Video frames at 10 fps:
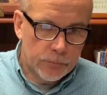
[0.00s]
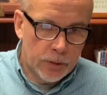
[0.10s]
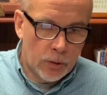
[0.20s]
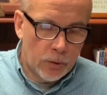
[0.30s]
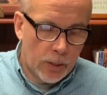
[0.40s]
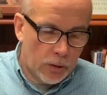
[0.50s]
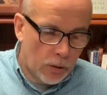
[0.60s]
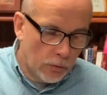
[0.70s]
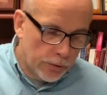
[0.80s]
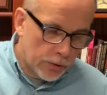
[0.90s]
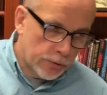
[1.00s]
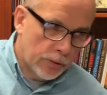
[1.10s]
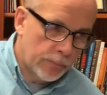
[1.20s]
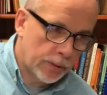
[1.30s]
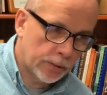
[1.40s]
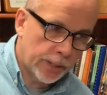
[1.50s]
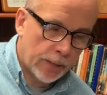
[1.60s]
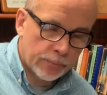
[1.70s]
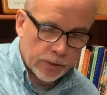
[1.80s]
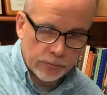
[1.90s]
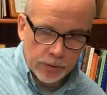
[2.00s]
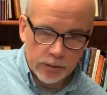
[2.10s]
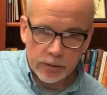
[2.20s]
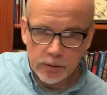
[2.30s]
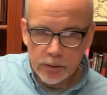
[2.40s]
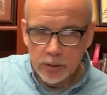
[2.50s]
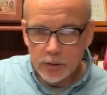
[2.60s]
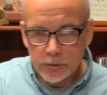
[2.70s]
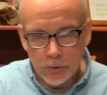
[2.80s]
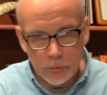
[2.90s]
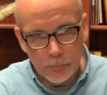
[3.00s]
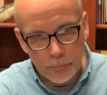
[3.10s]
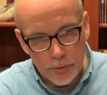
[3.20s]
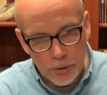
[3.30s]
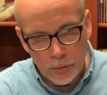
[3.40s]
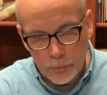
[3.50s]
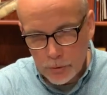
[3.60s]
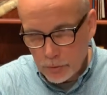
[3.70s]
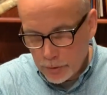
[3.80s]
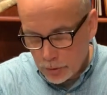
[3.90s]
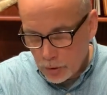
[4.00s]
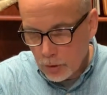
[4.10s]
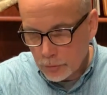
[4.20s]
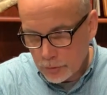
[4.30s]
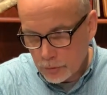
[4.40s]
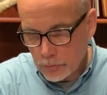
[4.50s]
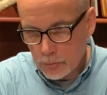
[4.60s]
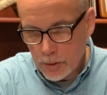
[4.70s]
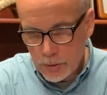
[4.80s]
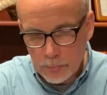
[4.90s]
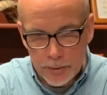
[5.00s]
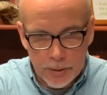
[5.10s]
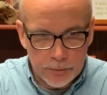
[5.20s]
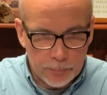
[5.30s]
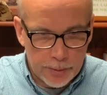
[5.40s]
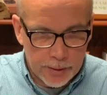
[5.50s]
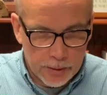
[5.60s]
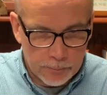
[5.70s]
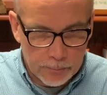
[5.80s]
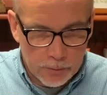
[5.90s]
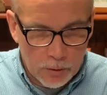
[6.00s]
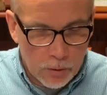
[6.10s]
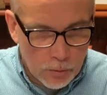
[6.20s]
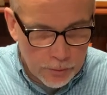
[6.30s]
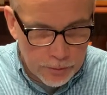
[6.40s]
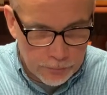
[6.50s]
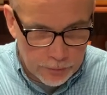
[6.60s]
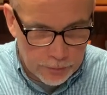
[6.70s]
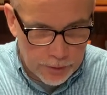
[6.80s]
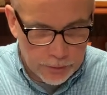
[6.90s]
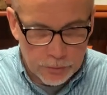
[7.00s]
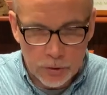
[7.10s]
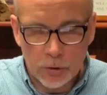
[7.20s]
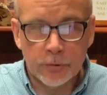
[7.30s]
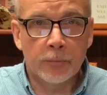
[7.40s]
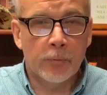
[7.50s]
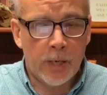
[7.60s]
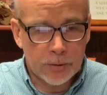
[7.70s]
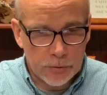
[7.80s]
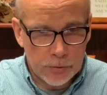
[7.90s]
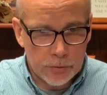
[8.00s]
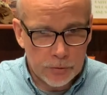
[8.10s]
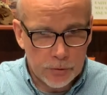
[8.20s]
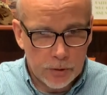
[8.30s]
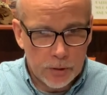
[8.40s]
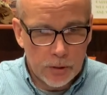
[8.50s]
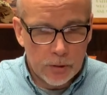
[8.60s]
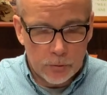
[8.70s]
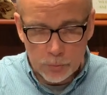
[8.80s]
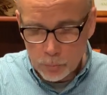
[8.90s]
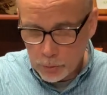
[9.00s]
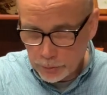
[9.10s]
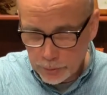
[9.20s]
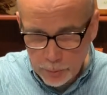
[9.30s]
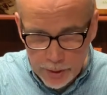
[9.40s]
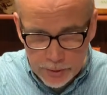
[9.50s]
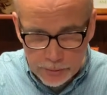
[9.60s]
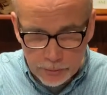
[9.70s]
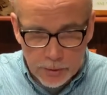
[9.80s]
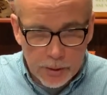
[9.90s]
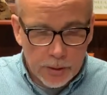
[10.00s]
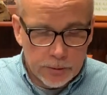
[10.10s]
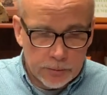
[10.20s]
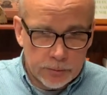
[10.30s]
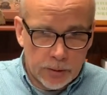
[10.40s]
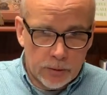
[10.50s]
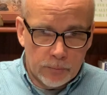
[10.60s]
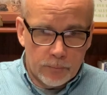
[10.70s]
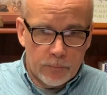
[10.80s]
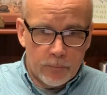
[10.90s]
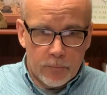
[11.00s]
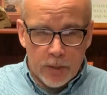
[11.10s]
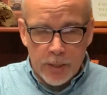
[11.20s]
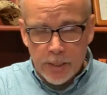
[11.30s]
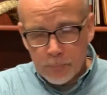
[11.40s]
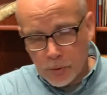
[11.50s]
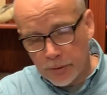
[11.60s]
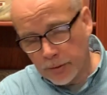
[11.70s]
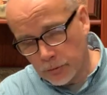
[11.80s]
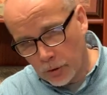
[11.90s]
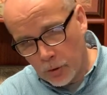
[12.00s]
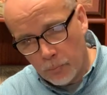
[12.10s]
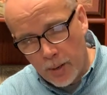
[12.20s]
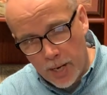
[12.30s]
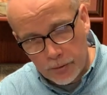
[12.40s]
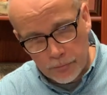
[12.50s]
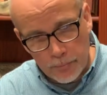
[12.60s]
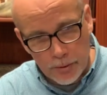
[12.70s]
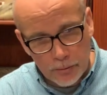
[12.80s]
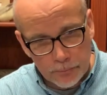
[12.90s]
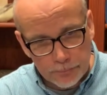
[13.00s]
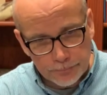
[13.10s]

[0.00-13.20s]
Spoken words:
you know, all the years they've been in captivity. So, you know, you're in a culture and you begin to pick up all the different things, occultic practices, the worldly ways. Now, and they brought this all back from there.